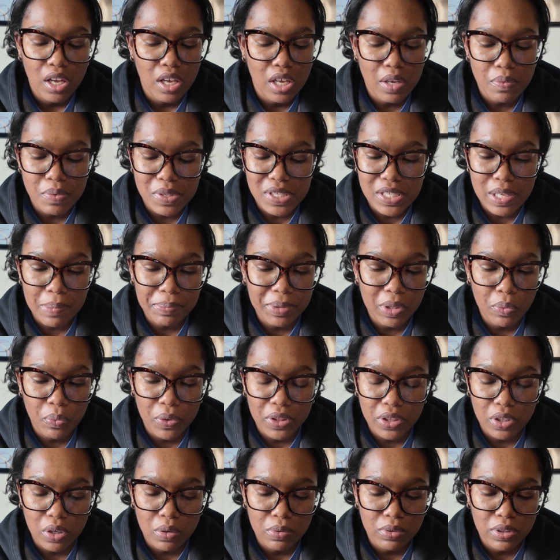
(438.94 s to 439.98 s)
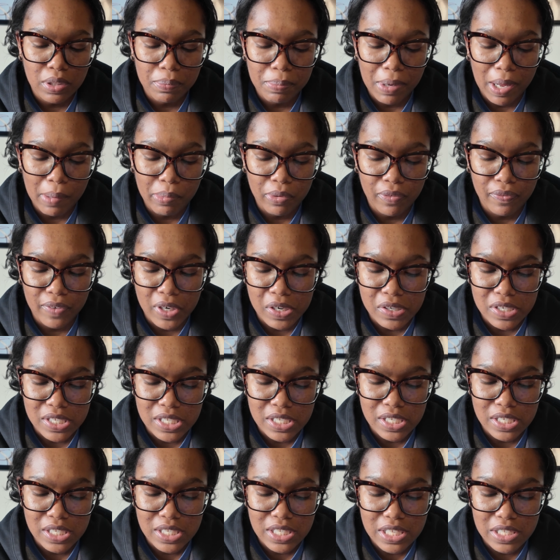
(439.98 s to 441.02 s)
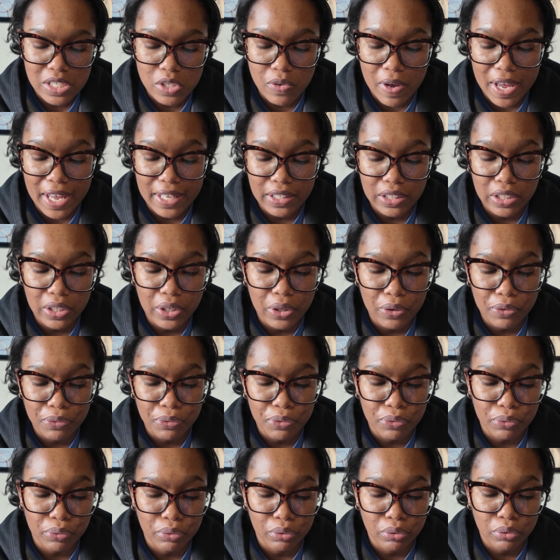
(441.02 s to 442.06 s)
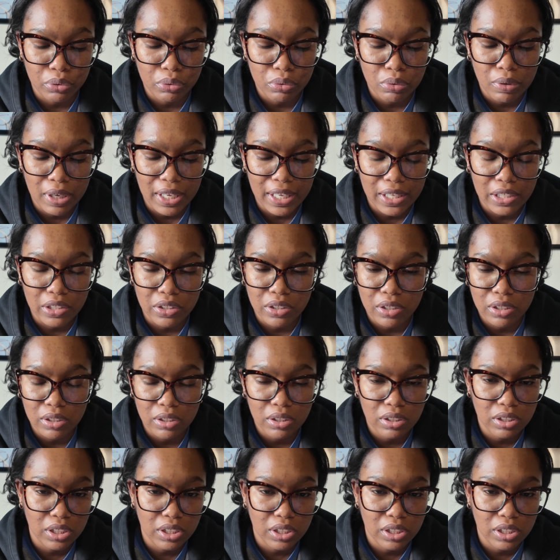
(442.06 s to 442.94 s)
it was something with the Bible verses, and so I had to go through and